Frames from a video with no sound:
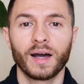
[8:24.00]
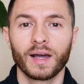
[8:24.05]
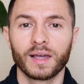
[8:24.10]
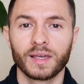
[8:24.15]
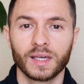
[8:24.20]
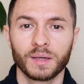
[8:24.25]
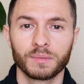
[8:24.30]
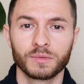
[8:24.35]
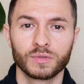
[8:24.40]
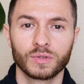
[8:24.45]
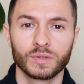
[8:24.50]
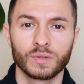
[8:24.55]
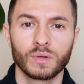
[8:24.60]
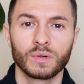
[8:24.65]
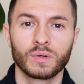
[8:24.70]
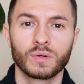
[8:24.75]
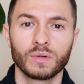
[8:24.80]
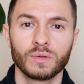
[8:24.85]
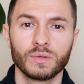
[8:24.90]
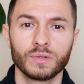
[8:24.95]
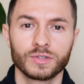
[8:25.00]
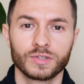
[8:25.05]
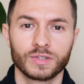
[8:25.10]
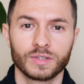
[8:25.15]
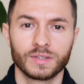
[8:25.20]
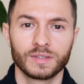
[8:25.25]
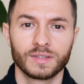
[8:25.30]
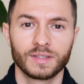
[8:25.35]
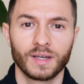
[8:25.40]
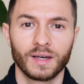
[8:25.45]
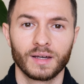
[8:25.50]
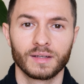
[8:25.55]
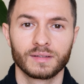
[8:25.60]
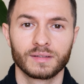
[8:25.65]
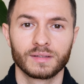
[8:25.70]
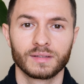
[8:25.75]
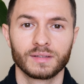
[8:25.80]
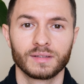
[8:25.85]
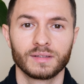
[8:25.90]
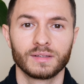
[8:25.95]
I came to the conclusion that
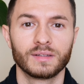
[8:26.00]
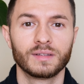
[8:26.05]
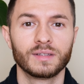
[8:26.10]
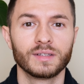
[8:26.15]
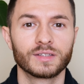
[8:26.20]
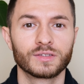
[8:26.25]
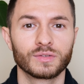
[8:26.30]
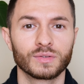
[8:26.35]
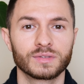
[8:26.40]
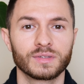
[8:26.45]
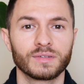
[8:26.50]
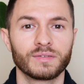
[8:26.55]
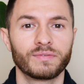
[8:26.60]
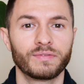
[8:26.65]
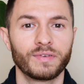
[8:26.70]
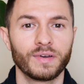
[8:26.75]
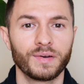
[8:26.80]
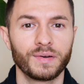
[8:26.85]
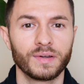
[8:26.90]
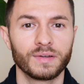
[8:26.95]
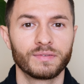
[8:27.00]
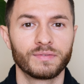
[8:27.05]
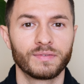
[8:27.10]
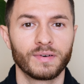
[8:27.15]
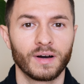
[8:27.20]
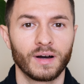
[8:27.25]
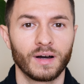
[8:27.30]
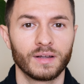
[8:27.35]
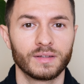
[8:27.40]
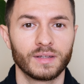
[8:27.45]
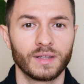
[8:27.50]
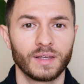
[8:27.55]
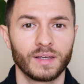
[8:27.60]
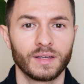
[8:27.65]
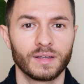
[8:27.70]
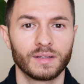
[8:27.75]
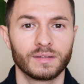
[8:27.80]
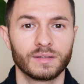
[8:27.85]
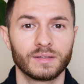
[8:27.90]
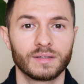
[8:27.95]
this was a very fun
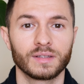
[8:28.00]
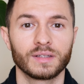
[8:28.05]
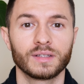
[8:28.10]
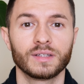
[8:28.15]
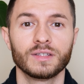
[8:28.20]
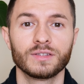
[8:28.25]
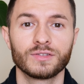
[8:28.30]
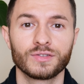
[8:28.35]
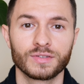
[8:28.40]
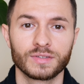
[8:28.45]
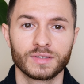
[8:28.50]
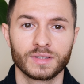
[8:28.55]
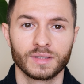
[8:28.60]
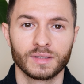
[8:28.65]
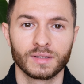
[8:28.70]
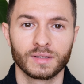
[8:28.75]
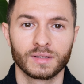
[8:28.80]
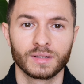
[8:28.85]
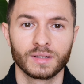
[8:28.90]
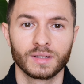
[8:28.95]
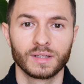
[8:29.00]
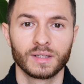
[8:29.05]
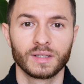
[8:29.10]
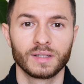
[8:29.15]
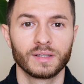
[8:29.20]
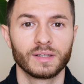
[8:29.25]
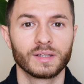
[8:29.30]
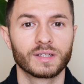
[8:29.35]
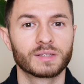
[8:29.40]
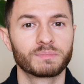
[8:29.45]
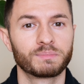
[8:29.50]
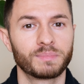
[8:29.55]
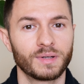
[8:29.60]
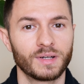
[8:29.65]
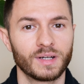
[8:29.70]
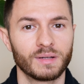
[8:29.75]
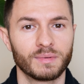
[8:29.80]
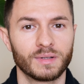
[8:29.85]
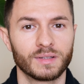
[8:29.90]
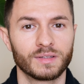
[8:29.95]
and interesting
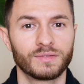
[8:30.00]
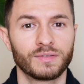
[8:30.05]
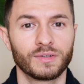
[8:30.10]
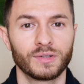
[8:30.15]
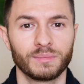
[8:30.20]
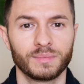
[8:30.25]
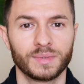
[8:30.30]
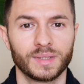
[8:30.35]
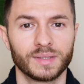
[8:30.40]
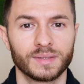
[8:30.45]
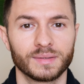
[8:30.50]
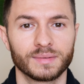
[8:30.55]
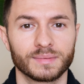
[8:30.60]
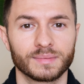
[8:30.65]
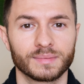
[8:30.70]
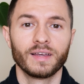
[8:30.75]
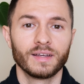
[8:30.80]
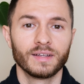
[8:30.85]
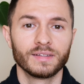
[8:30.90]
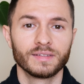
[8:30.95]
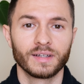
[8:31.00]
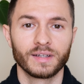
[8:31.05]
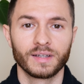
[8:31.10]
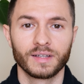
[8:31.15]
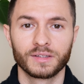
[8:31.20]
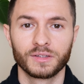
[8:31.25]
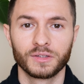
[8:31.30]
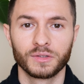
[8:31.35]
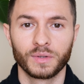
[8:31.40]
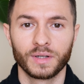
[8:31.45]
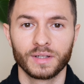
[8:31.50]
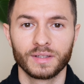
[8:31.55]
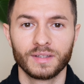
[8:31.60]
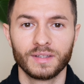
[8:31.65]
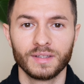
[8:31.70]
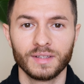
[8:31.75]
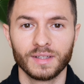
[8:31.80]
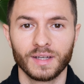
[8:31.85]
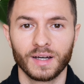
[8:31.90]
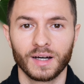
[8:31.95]
experiment for me, and I had no
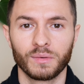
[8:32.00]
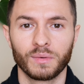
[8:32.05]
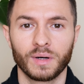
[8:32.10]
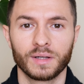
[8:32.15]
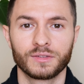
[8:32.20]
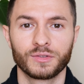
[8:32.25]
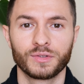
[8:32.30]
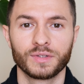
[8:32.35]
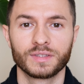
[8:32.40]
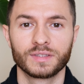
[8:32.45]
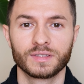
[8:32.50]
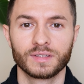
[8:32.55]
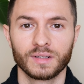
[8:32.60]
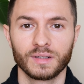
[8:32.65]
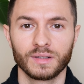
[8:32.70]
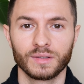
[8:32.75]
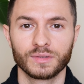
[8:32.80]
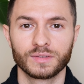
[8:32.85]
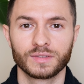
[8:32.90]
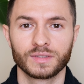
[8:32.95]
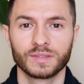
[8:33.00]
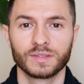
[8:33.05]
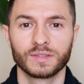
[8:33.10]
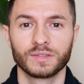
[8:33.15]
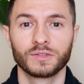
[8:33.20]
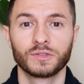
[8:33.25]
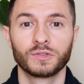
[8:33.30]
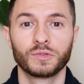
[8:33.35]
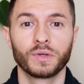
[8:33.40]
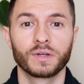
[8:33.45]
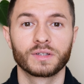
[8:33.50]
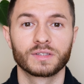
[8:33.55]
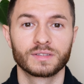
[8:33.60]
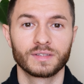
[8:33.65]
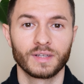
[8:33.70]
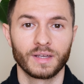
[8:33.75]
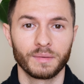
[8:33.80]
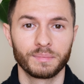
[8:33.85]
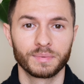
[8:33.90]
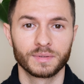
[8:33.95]
idea what results to
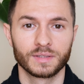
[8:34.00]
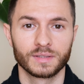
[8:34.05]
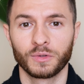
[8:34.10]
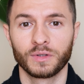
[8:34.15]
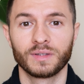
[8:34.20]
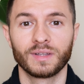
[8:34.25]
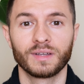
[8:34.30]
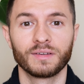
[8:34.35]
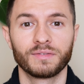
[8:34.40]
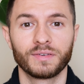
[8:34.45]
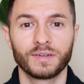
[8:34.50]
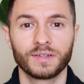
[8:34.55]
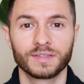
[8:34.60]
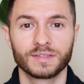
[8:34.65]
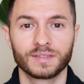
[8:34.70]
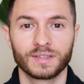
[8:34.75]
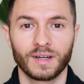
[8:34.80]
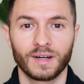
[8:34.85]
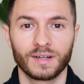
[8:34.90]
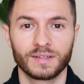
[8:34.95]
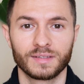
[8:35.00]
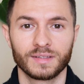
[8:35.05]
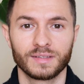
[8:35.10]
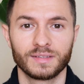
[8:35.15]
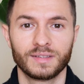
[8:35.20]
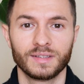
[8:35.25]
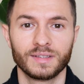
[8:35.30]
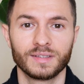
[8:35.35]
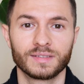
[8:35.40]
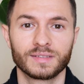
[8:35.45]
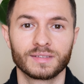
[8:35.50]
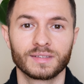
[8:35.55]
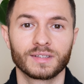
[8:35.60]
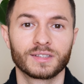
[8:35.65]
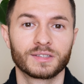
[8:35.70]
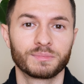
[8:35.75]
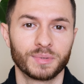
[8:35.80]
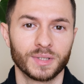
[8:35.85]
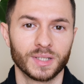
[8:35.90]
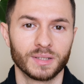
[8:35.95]
accept when I first started this
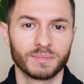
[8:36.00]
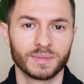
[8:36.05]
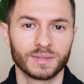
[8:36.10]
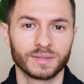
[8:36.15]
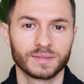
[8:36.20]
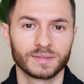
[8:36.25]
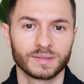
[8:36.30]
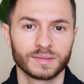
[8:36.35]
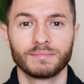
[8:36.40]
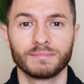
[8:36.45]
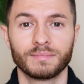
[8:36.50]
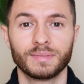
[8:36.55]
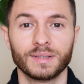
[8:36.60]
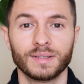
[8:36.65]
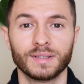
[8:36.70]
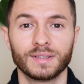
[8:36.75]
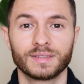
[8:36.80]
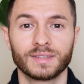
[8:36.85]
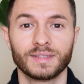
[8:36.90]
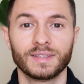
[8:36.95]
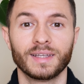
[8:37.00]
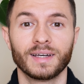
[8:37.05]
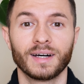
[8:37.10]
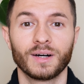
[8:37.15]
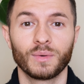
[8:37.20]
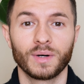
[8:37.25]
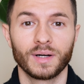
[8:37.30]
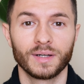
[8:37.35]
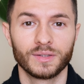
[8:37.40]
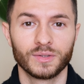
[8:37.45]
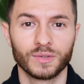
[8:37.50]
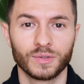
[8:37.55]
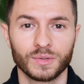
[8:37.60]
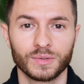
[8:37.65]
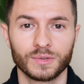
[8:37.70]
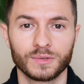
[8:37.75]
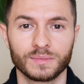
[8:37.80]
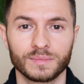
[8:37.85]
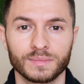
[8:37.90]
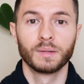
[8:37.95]
experiment. But now I
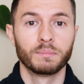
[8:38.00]
know.